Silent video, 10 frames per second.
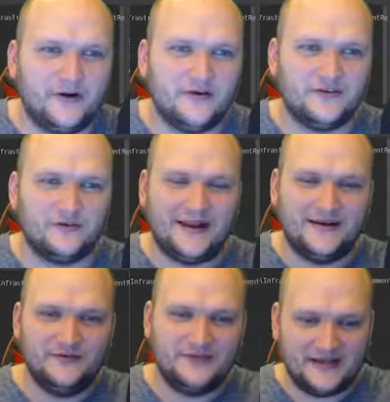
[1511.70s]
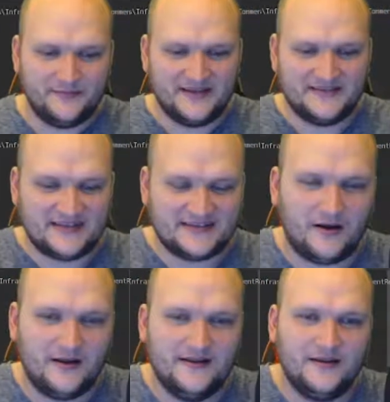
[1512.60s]
to create a new database. Let's call
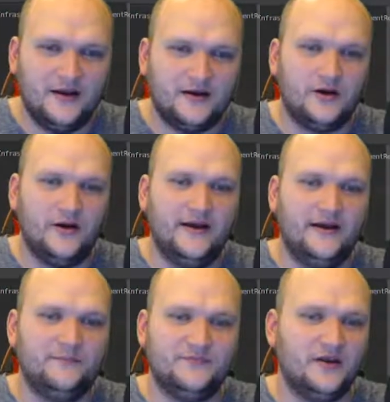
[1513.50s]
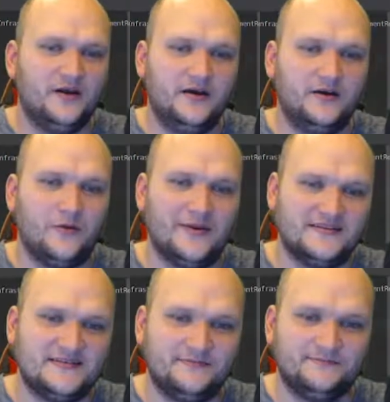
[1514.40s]
it
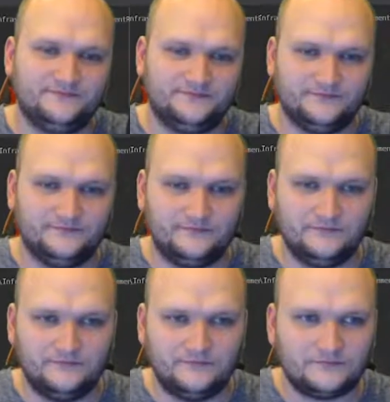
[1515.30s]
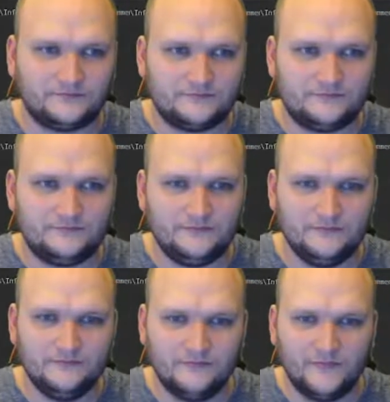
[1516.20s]
comments.
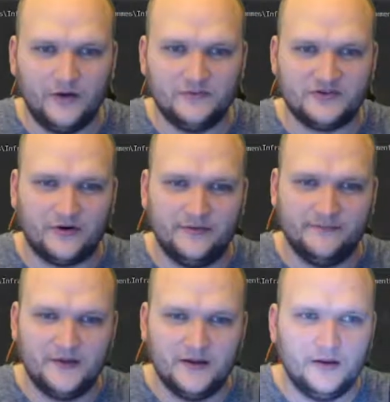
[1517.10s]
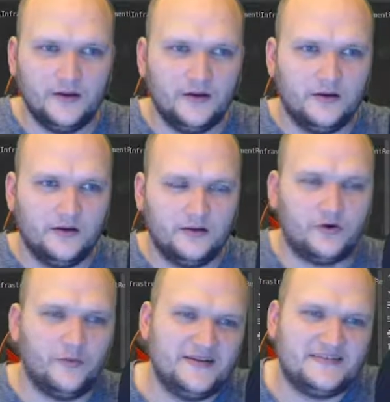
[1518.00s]
Oh, sorry.
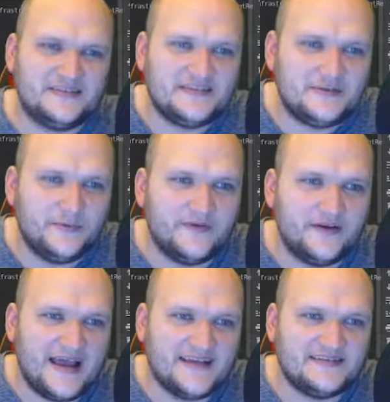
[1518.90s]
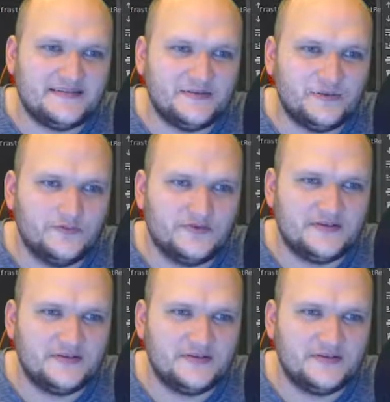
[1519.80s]
Comments with an S. Oops.